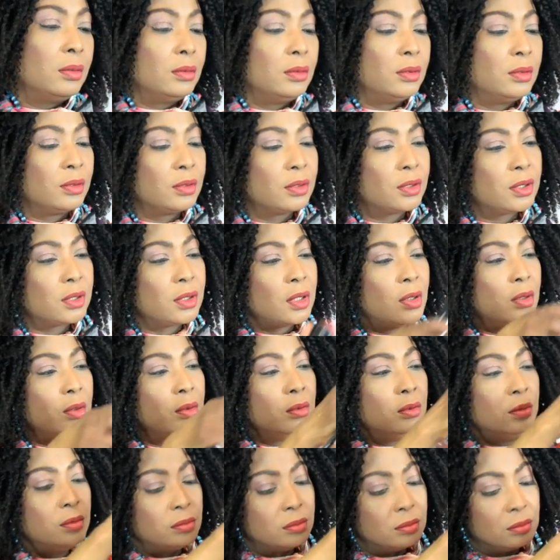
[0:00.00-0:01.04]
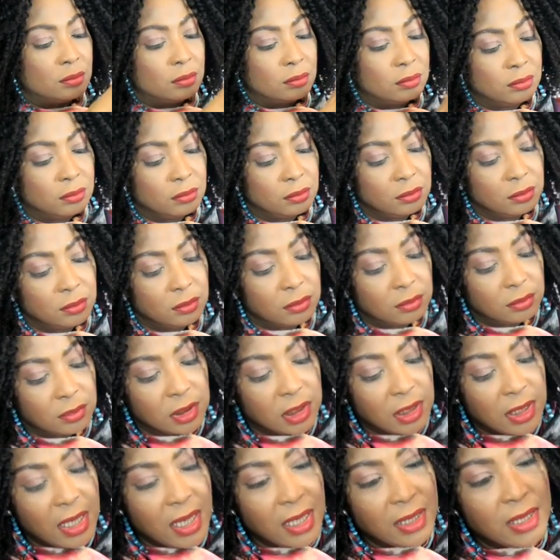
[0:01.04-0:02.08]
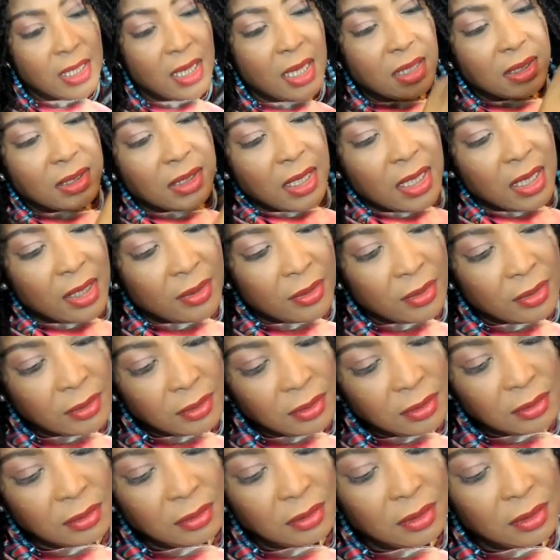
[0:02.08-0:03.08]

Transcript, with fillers: And so client has hair on